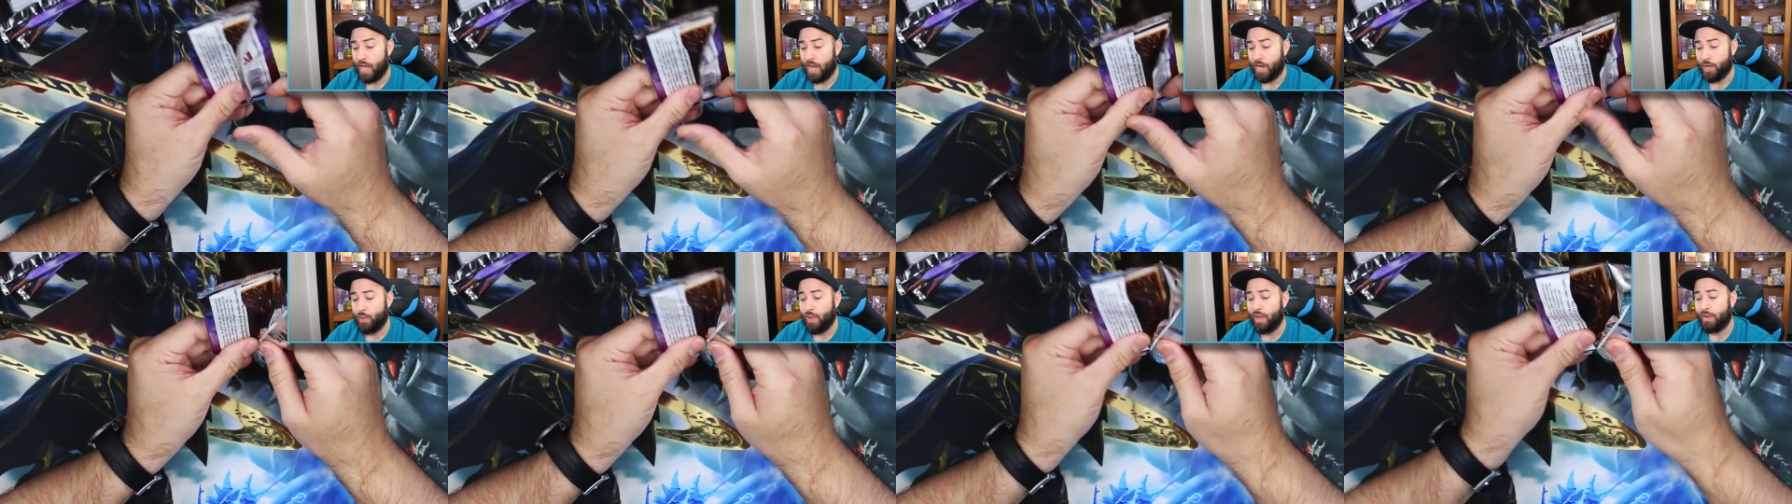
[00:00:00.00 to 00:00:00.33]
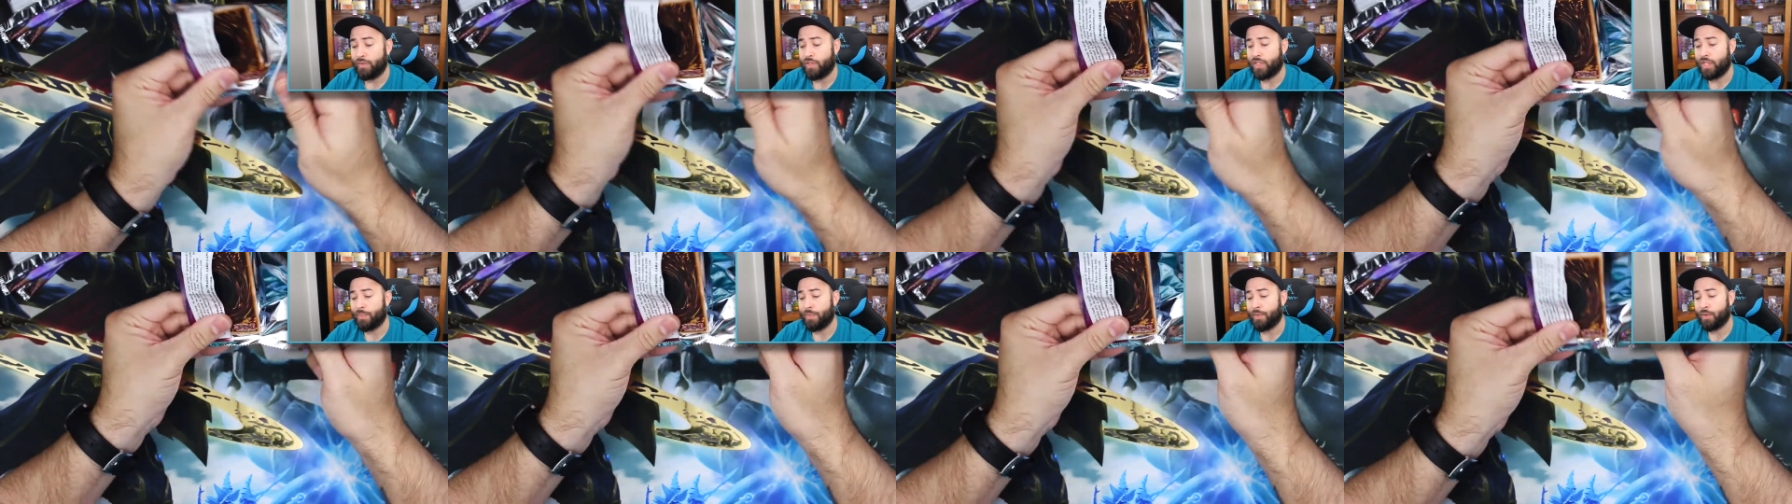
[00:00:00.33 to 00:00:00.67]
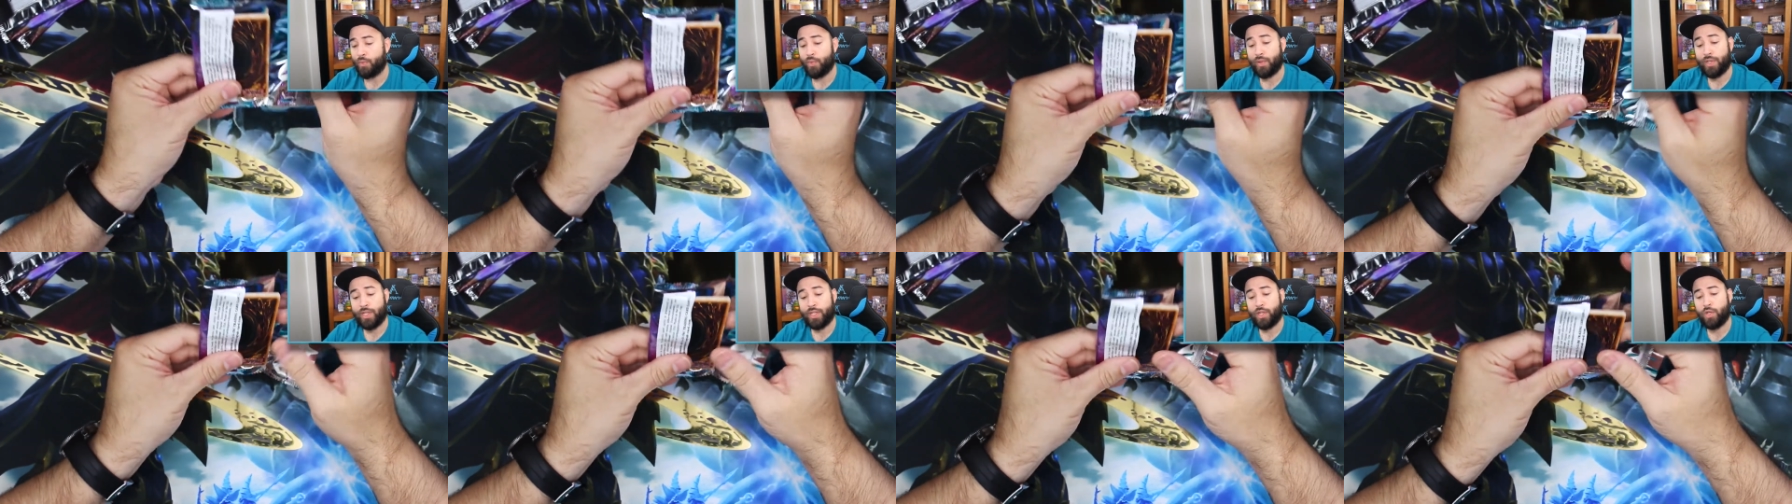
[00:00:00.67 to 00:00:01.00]
I do have something
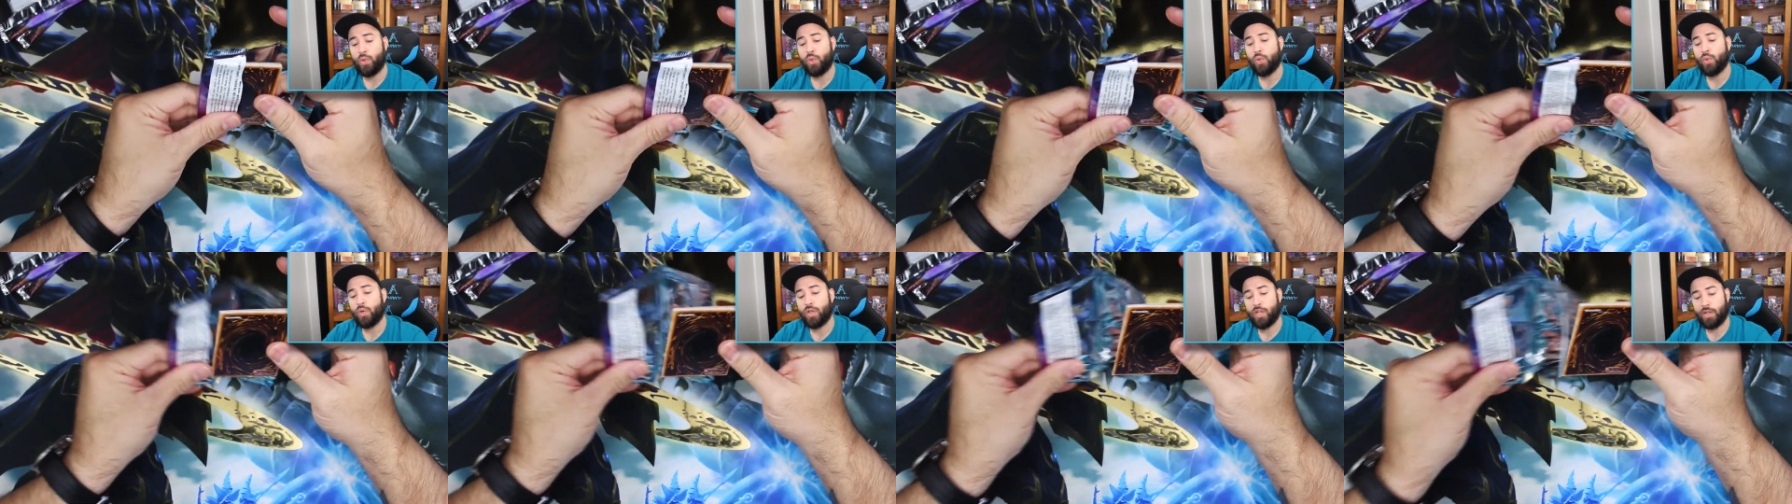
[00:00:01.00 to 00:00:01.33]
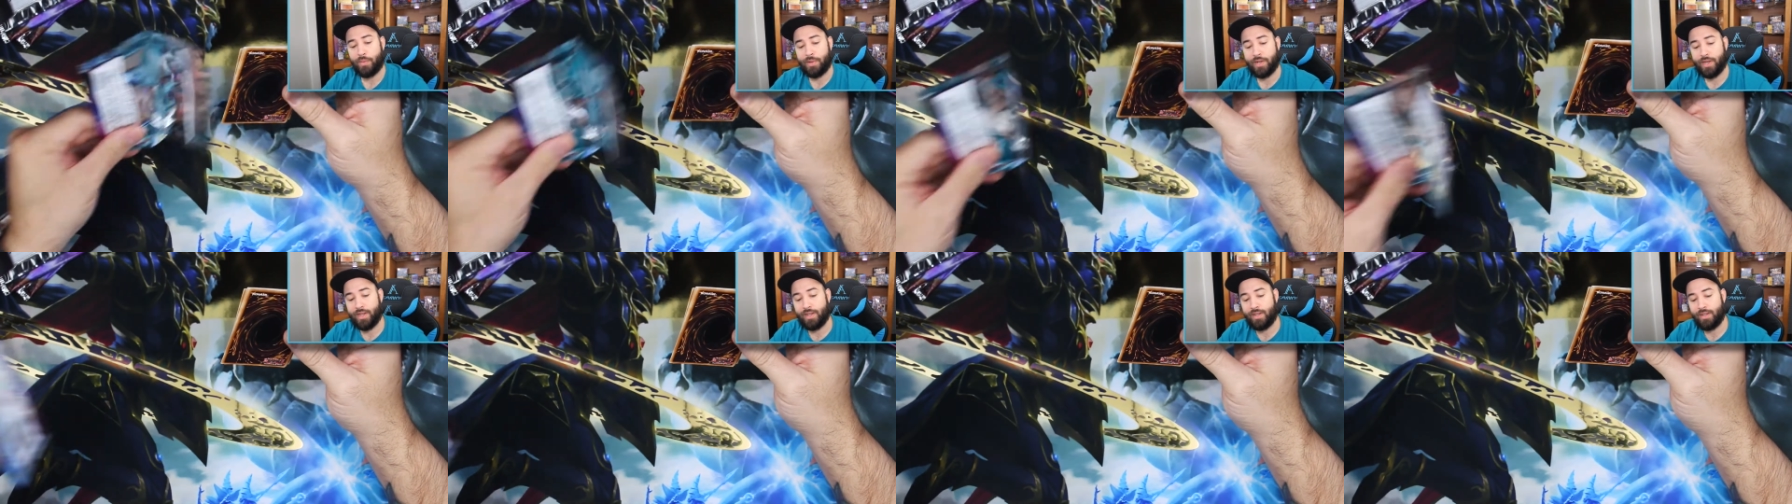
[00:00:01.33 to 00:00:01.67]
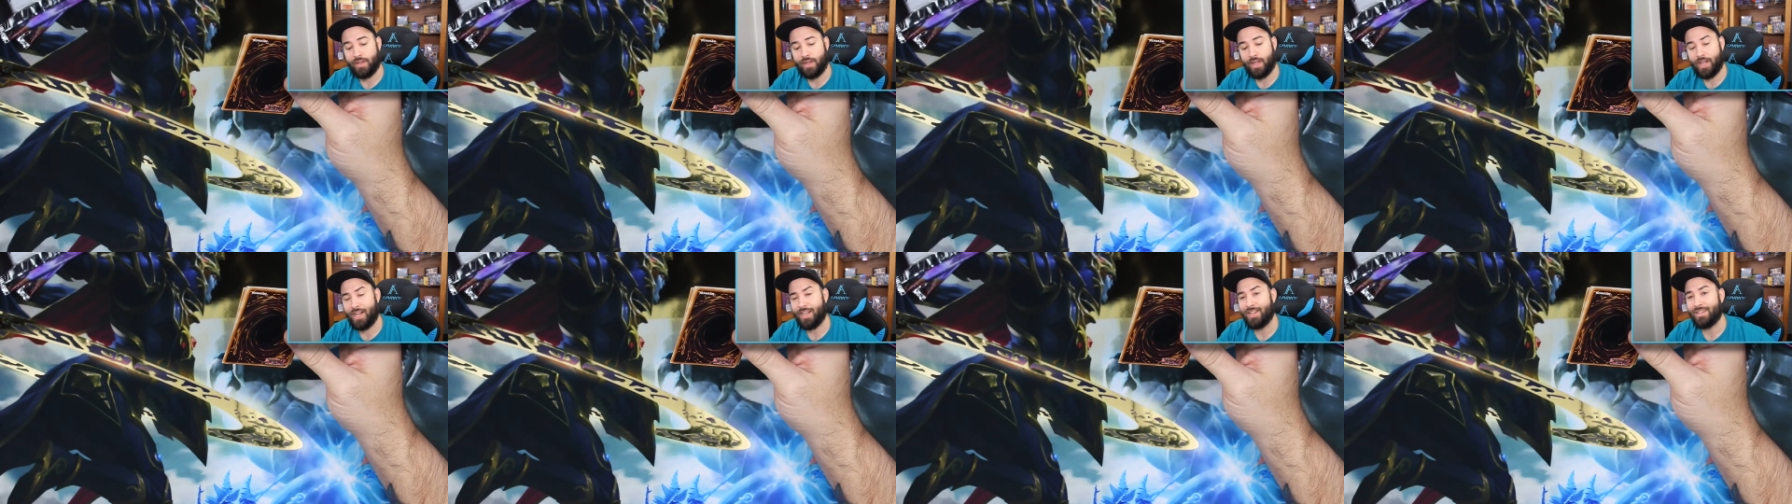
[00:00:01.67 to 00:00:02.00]
really cool coming in
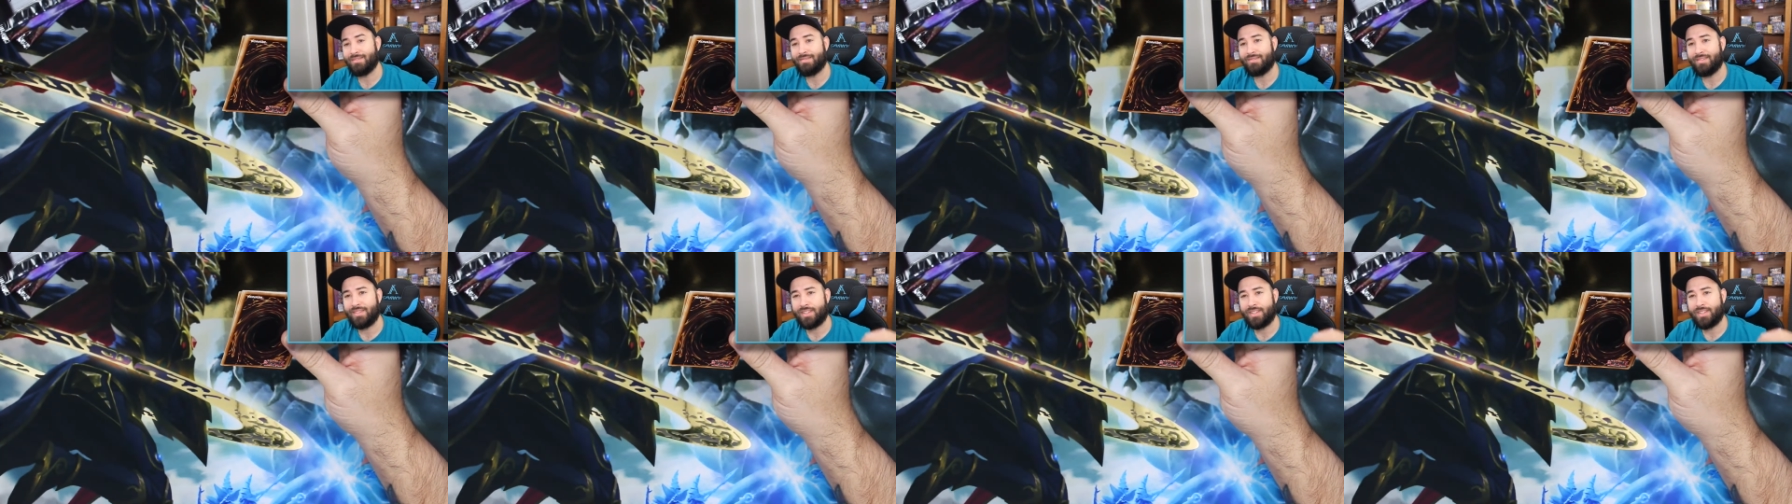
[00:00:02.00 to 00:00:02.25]
uh,